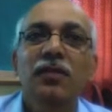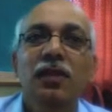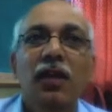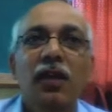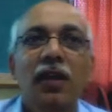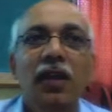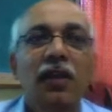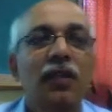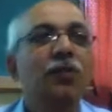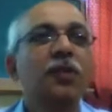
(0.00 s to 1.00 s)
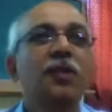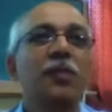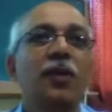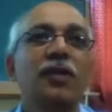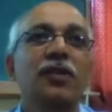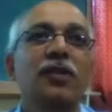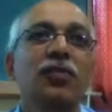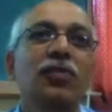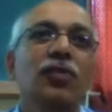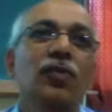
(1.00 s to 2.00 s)
correct. And there should be a
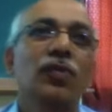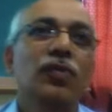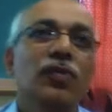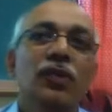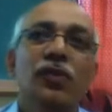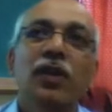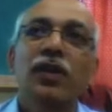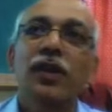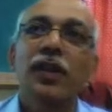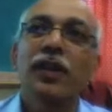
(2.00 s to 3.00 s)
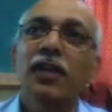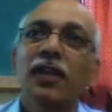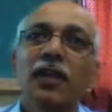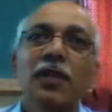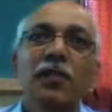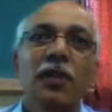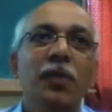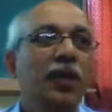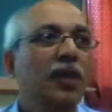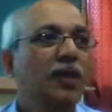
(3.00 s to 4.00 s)
processor which will read the
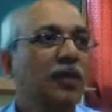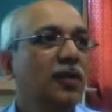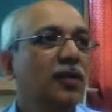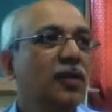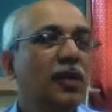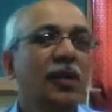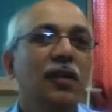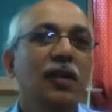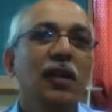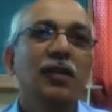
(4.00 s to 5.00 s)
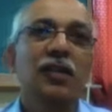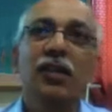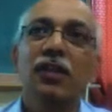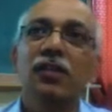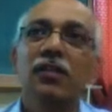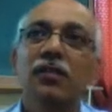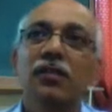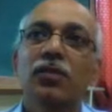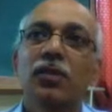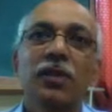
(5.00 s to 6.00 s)
memory content and send it
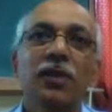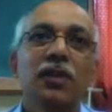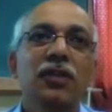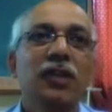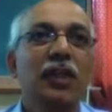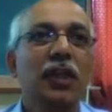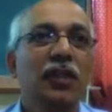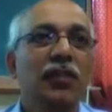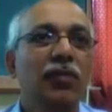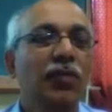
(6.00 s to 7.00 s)
to the PC serially,